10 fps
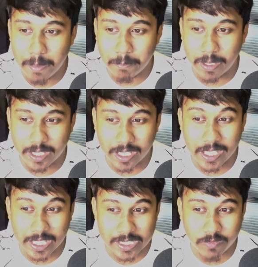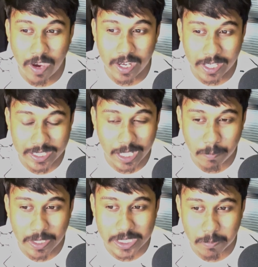but it is violating that
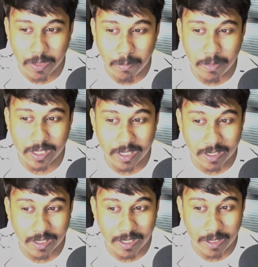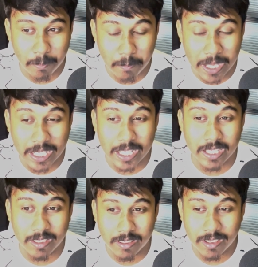principle. But many